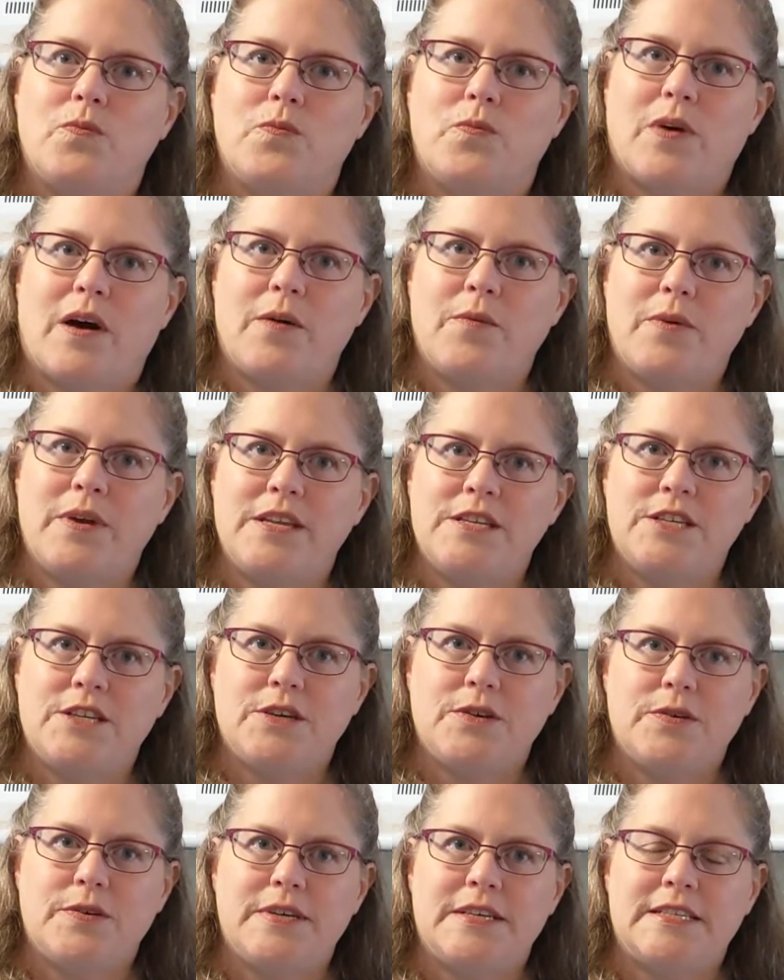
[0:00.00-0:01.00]
What we
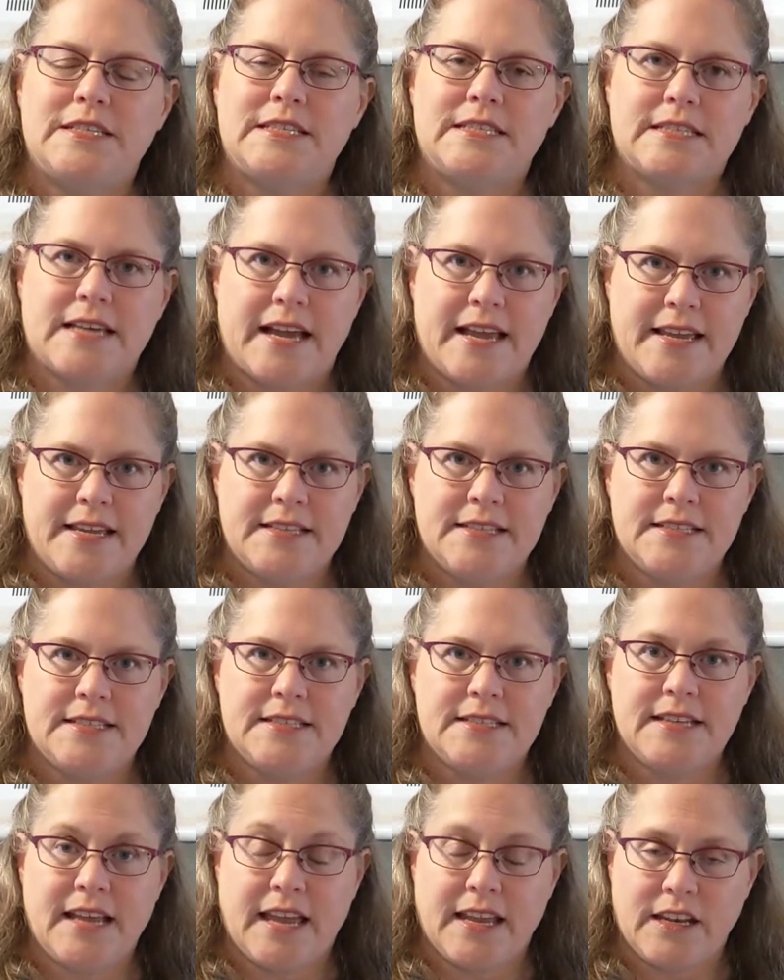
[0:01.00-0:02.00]
do is
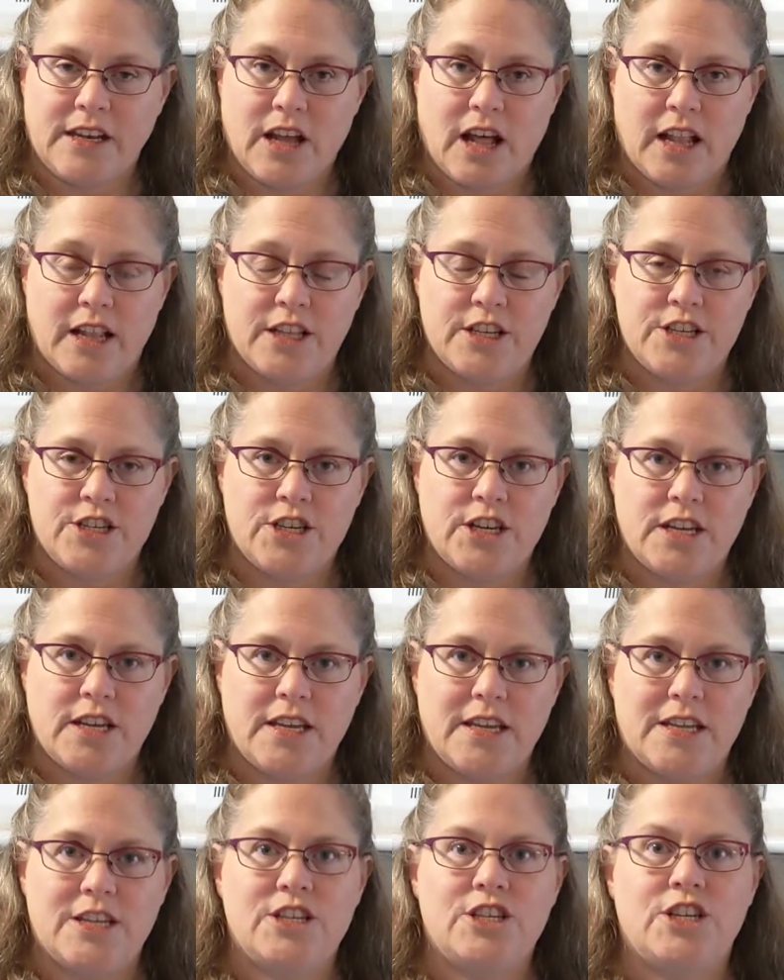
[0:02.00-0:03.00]
science,
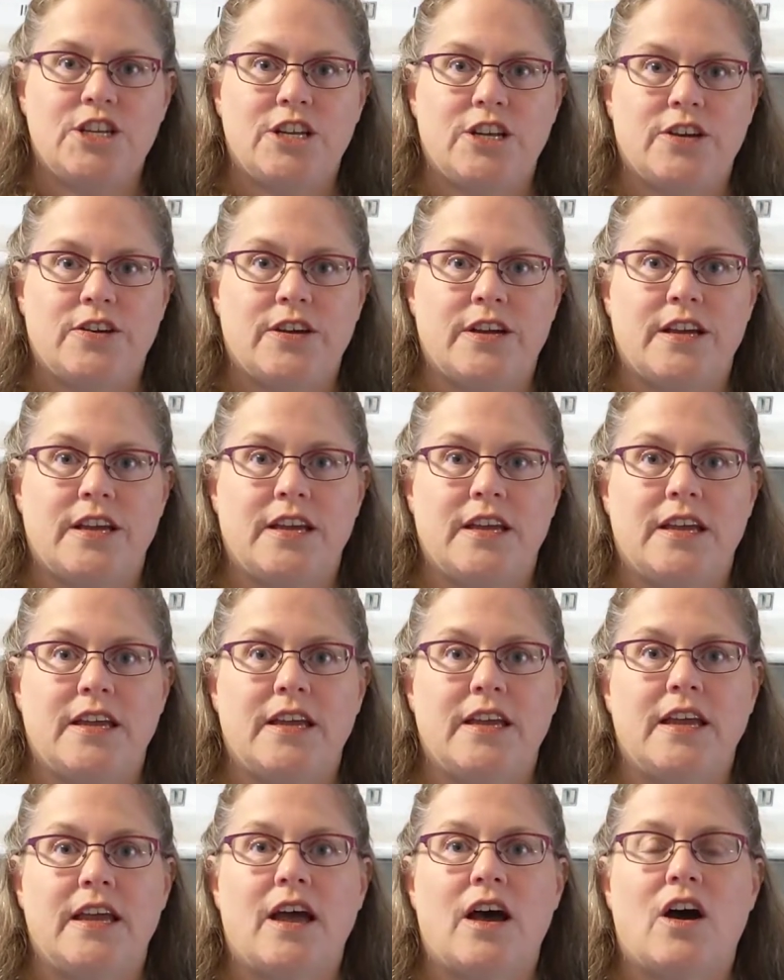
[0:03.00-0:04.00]
technology,
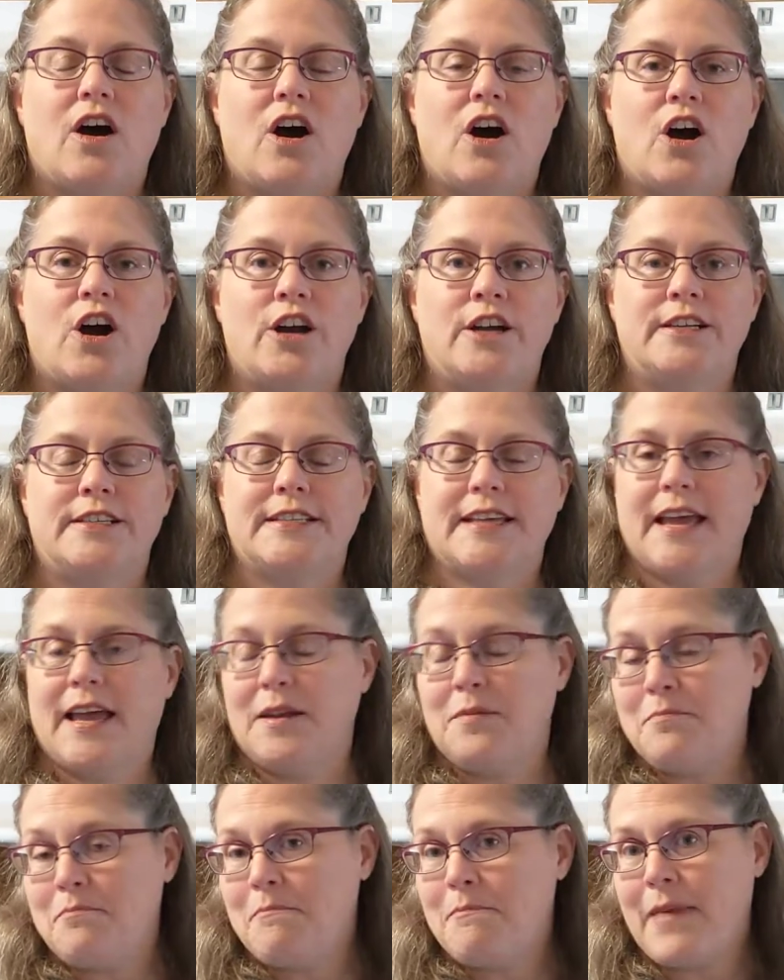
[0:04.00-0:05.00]
engineering, art,
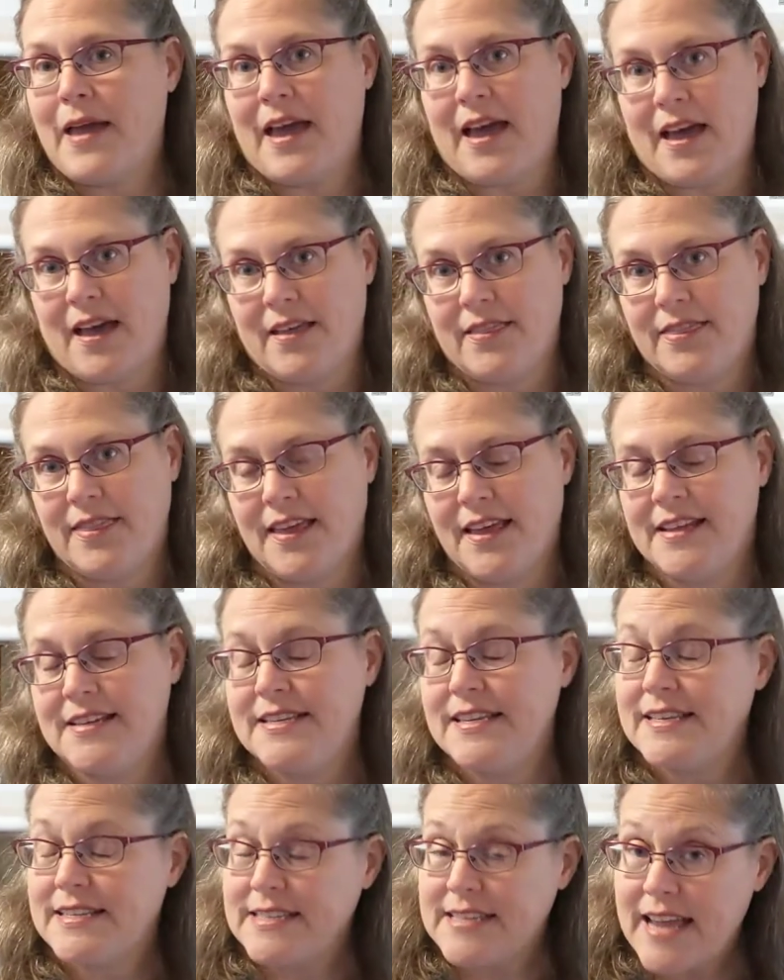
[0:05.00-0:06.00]
and math. And
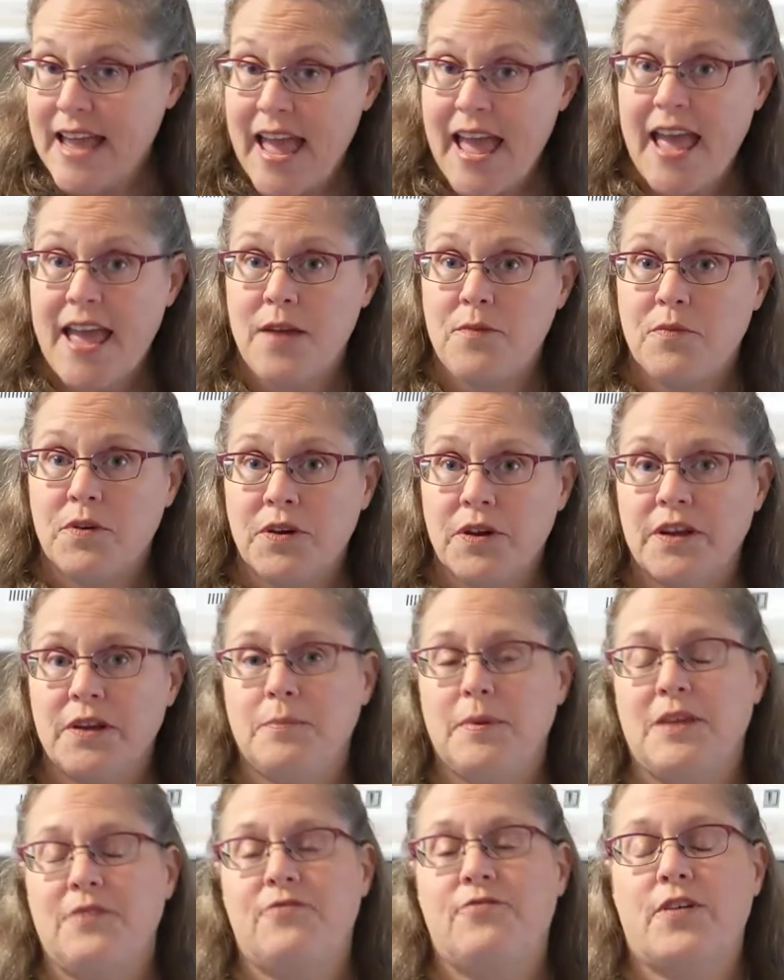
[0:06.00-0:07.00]
today we're going
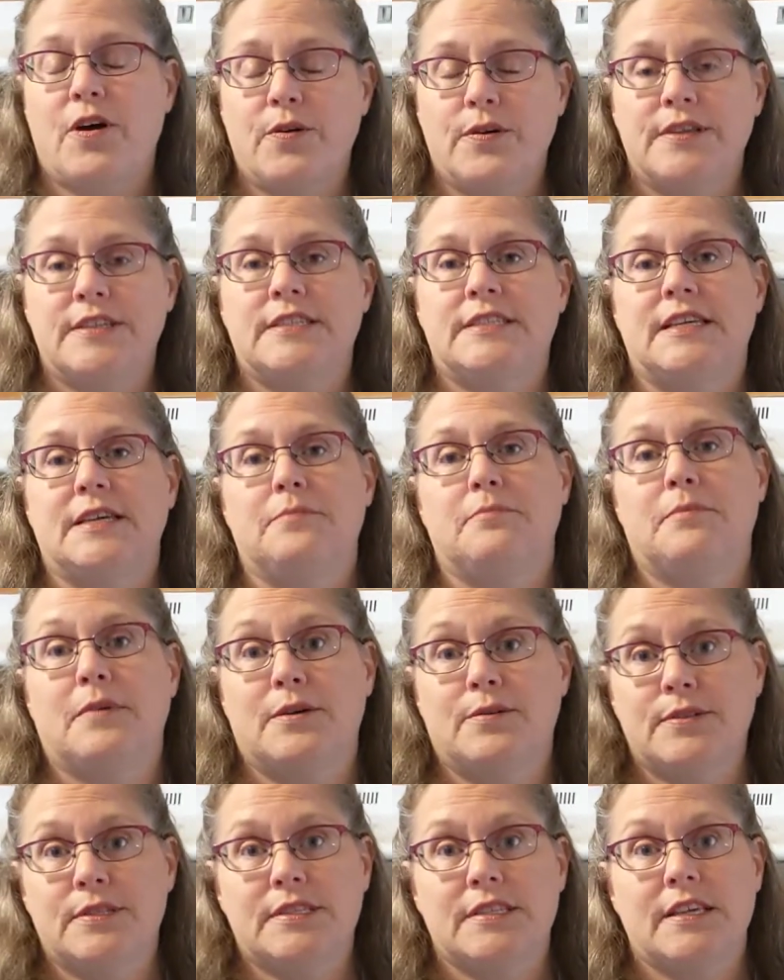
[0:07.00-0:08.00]
to be focusing
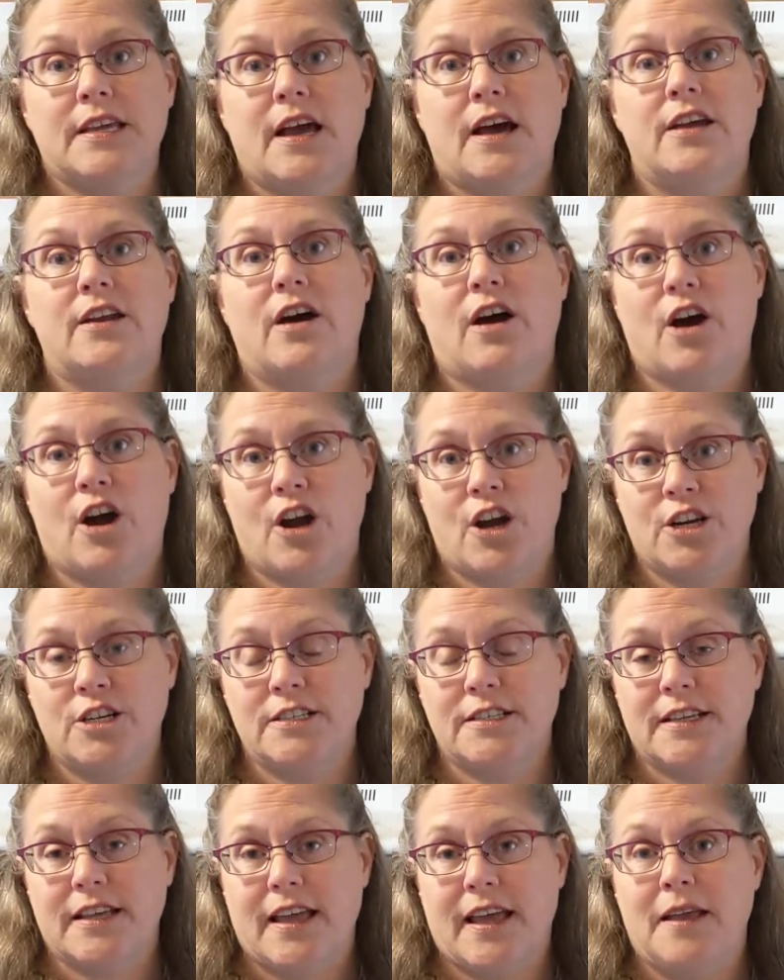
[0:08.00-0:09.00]
mostly on
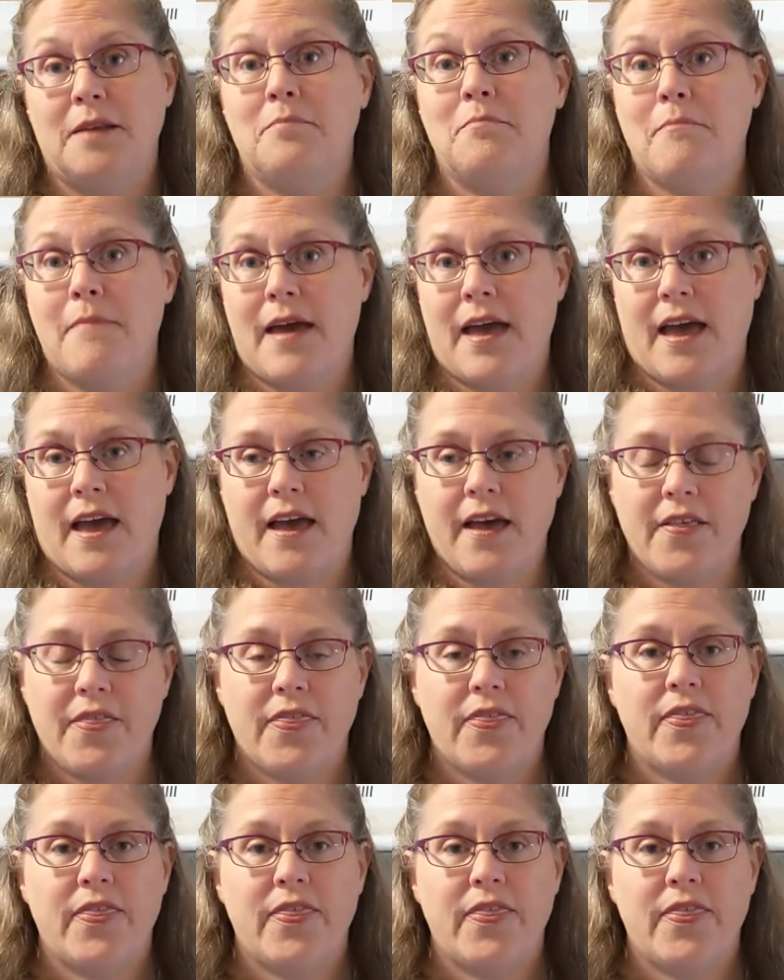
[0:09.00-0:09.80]
art and math.